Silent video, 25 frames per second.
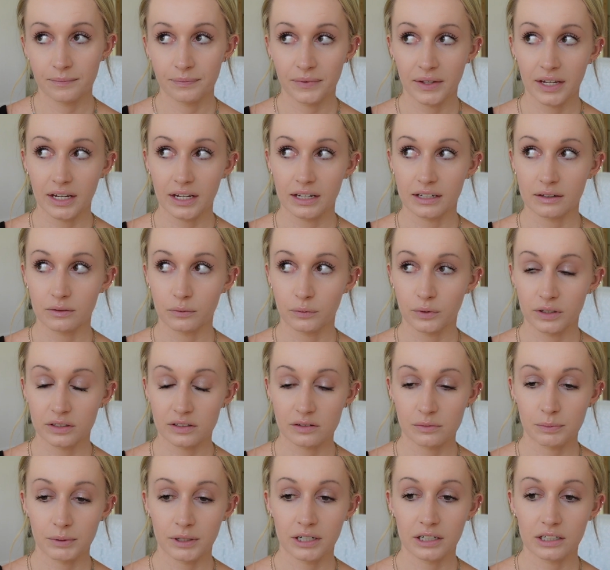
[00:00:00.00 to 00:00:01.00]
And what
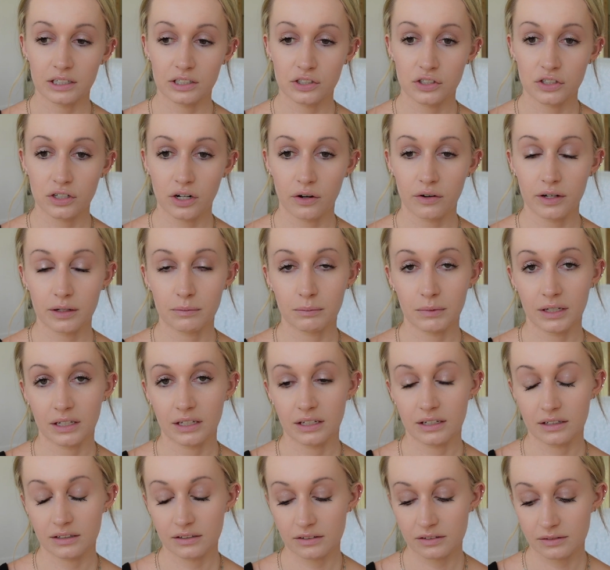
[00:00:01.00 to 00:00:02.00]
Spirit is showing me
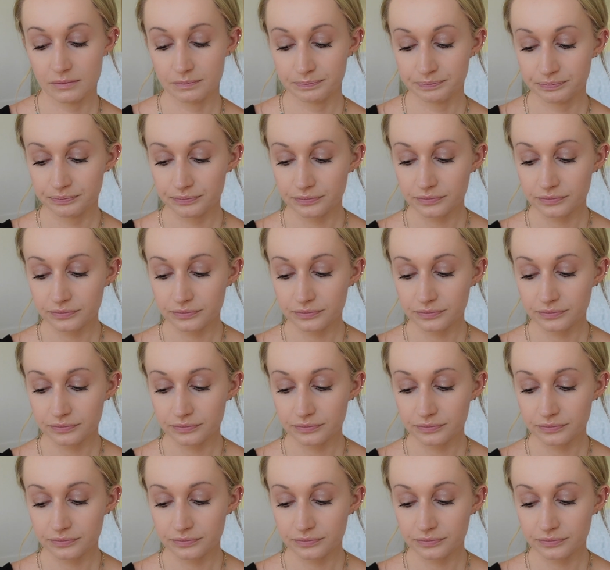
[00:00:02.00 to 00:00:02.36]
is